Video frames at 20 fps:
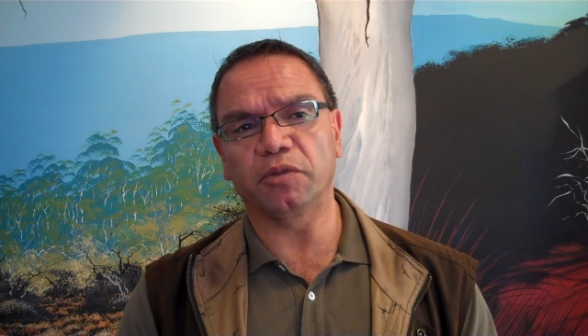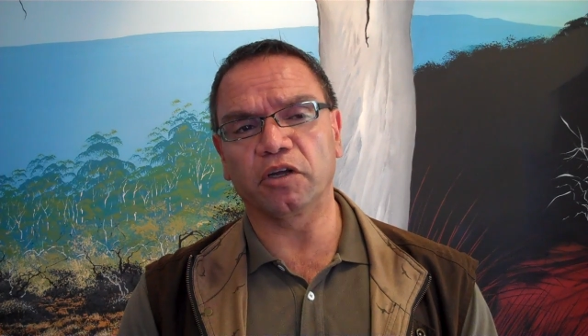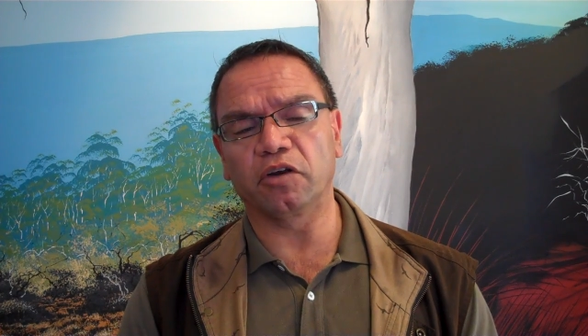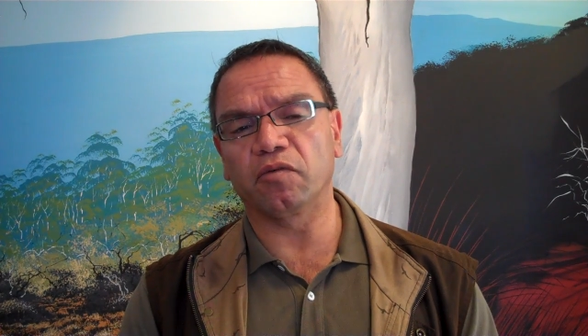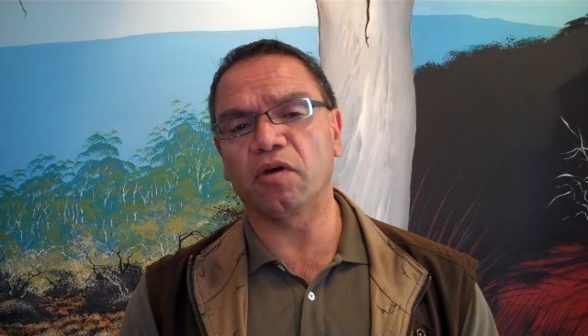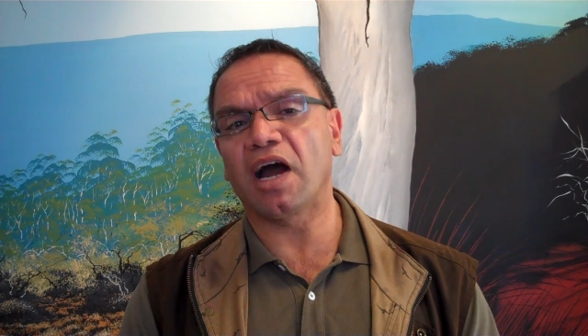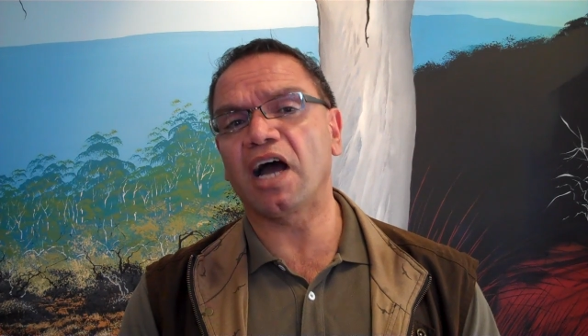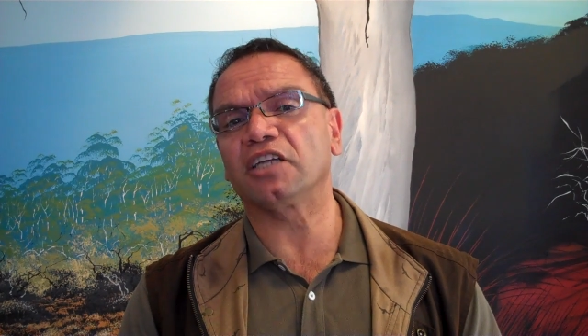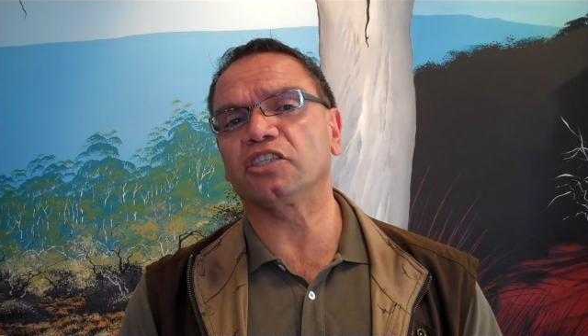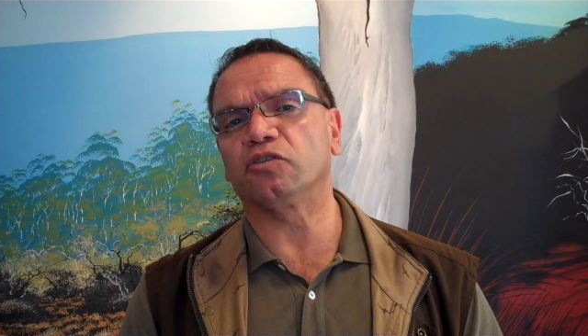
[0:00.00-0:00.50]

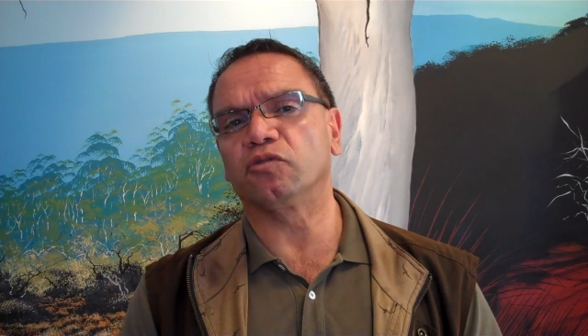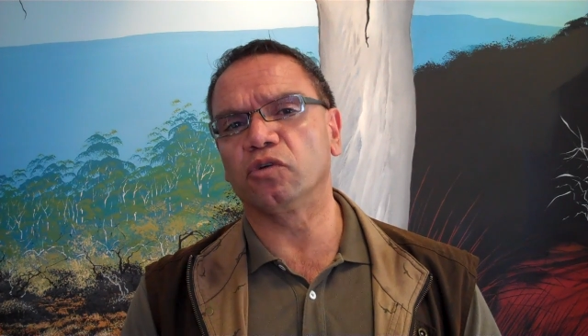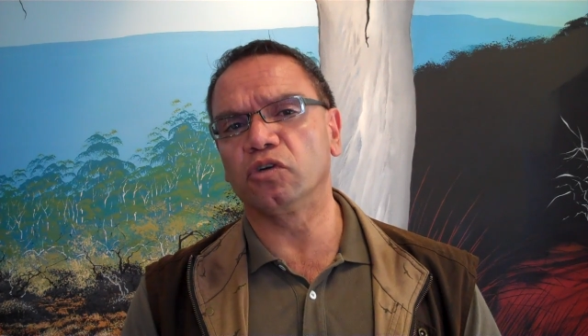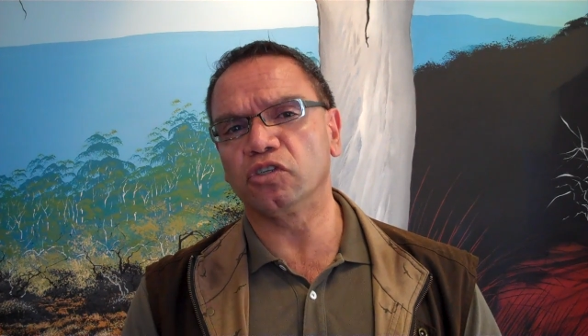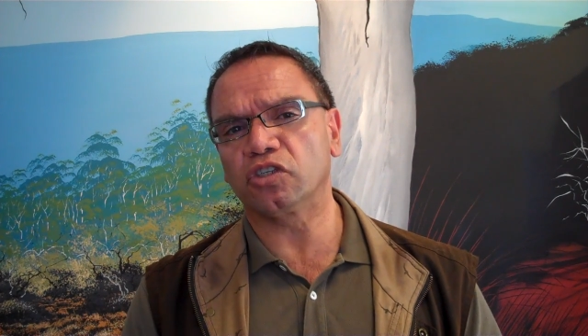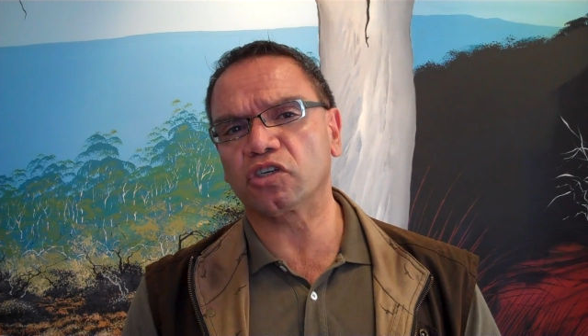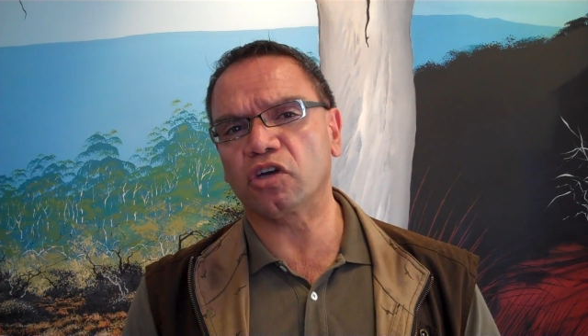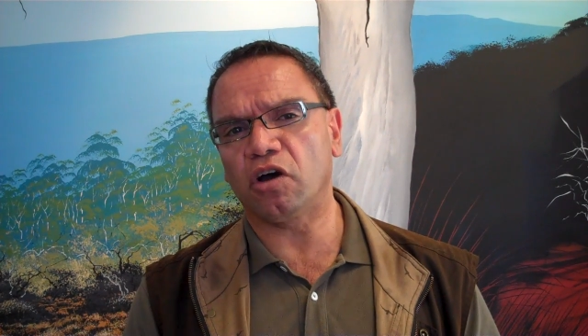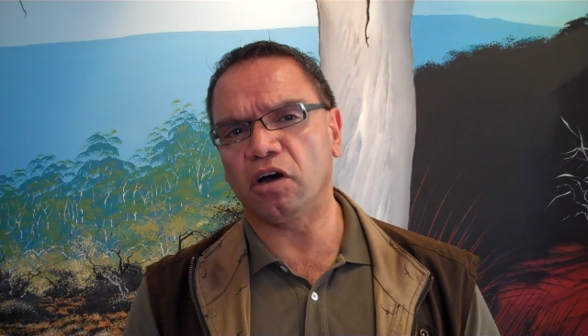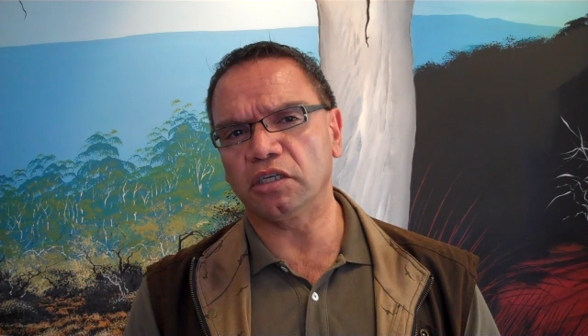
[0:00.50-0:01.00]

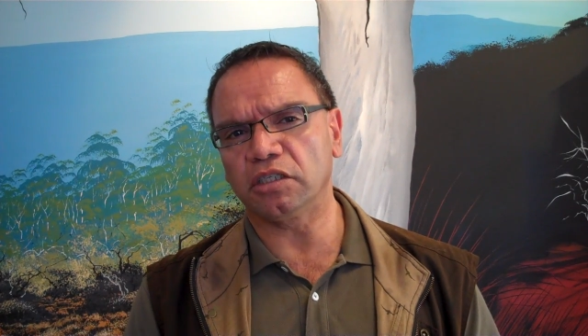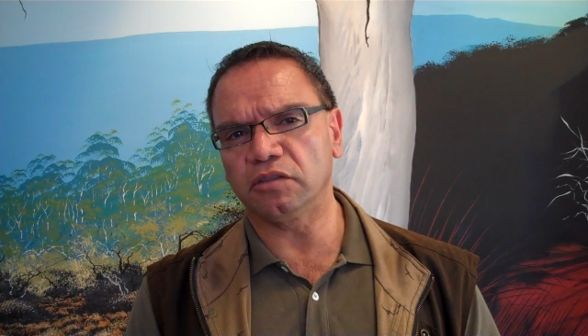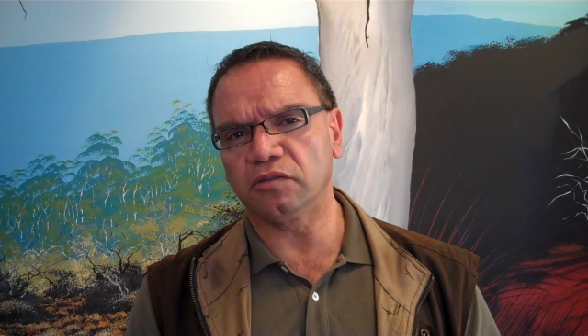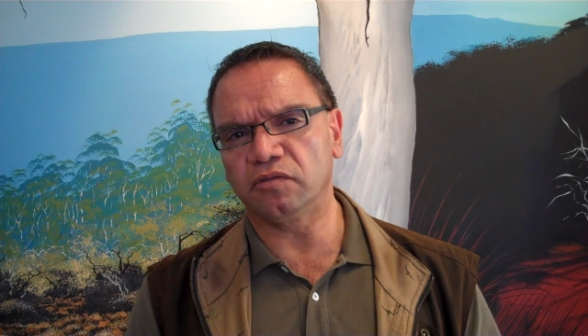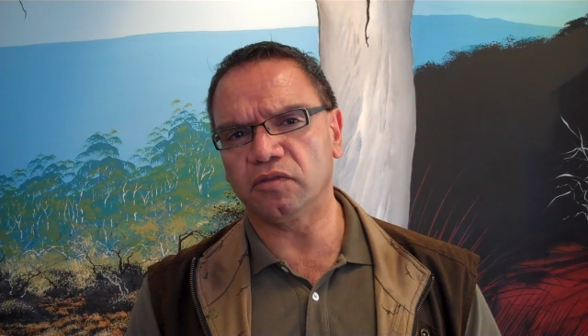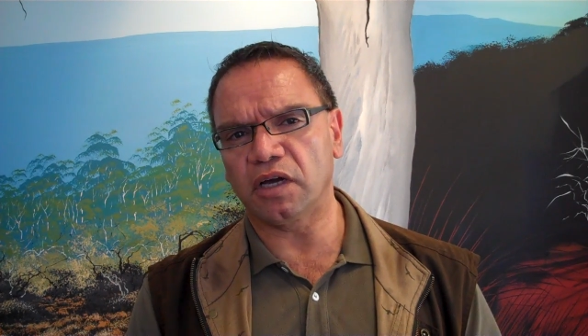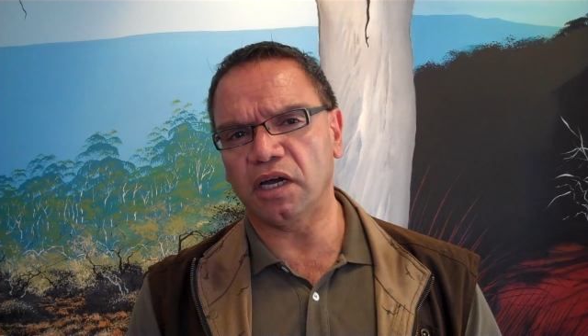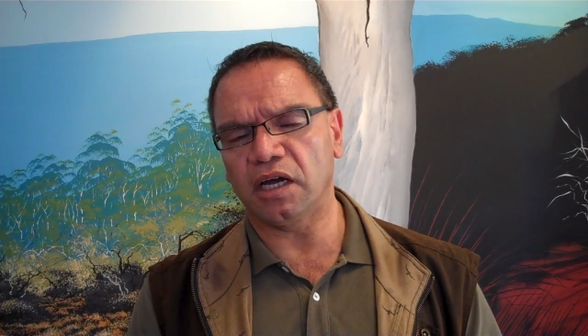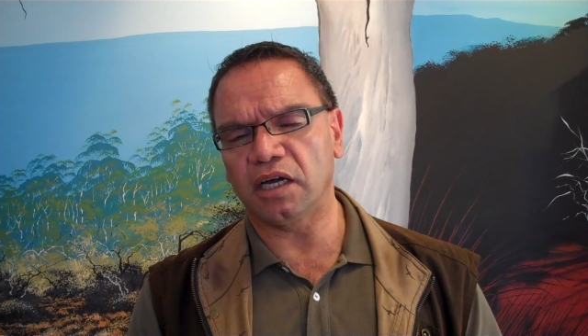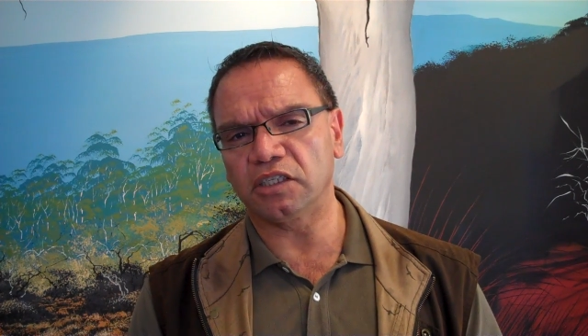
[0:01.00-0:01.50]
grassroots kind
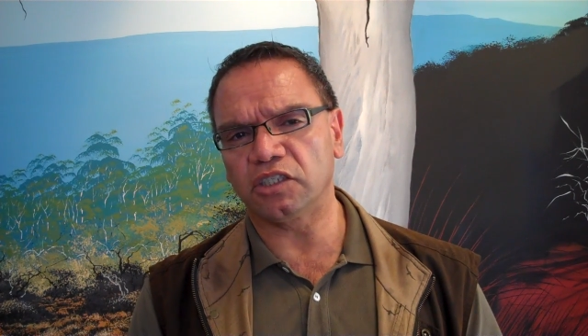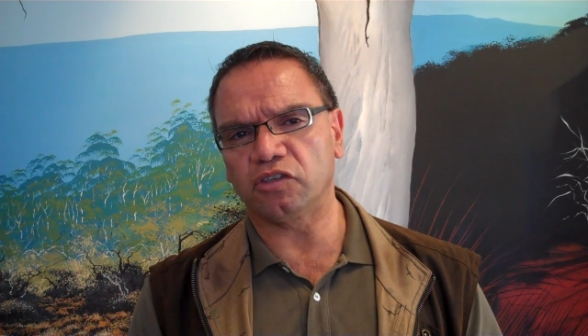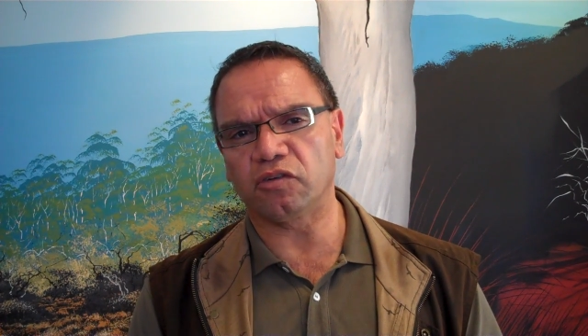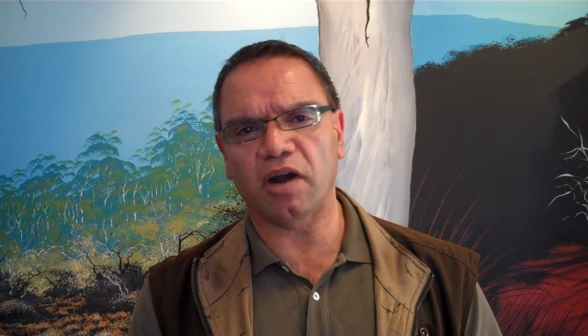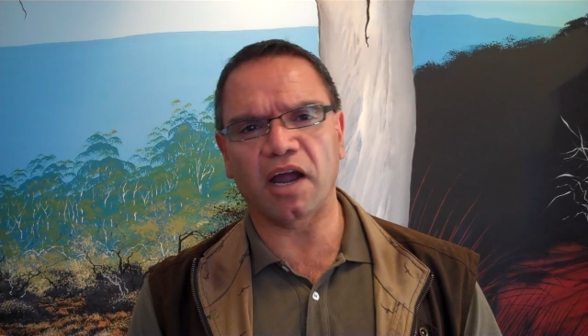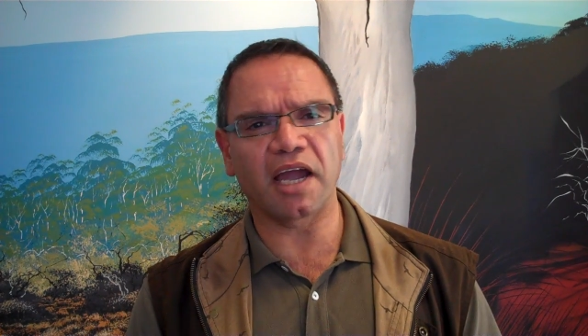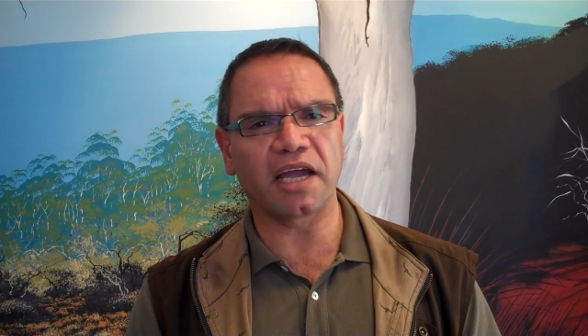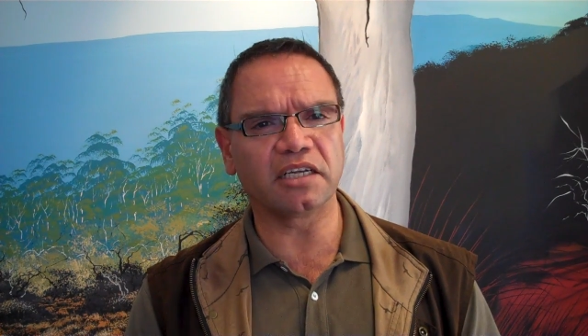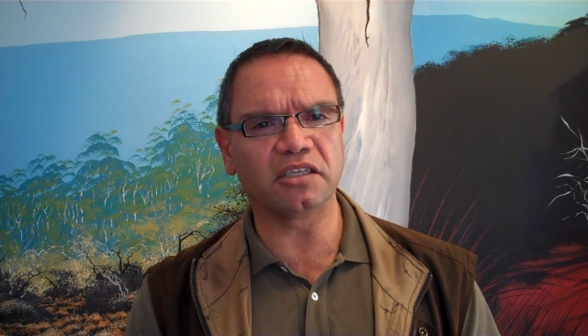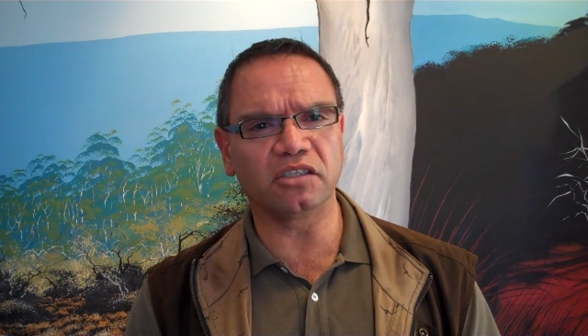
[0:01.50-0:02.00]
of
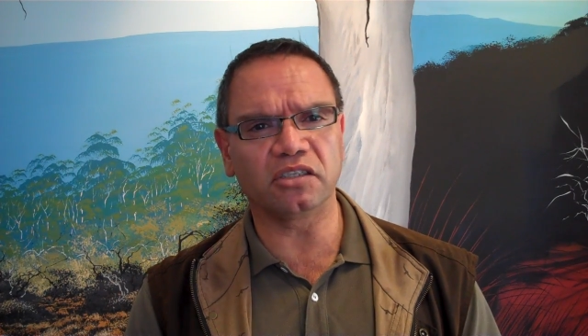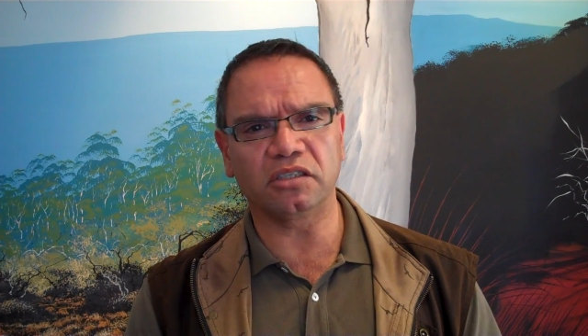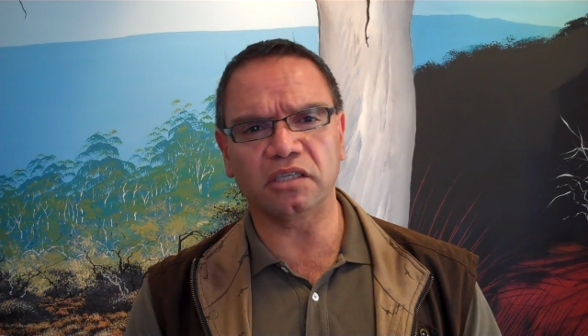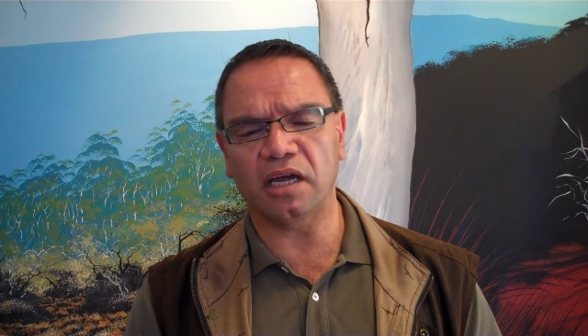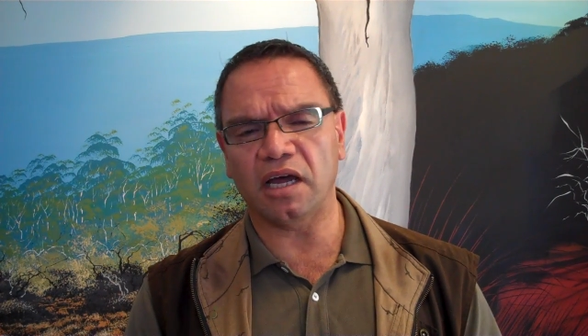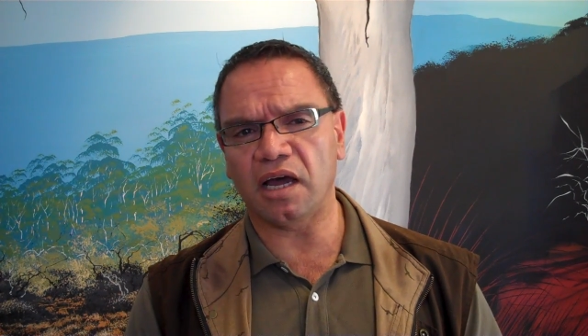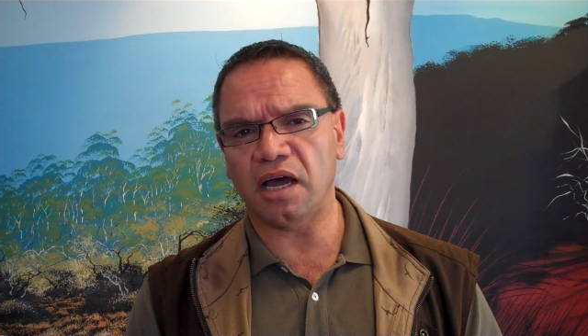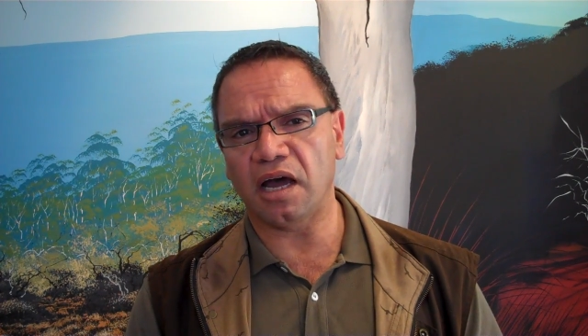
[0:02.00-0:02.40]
trades,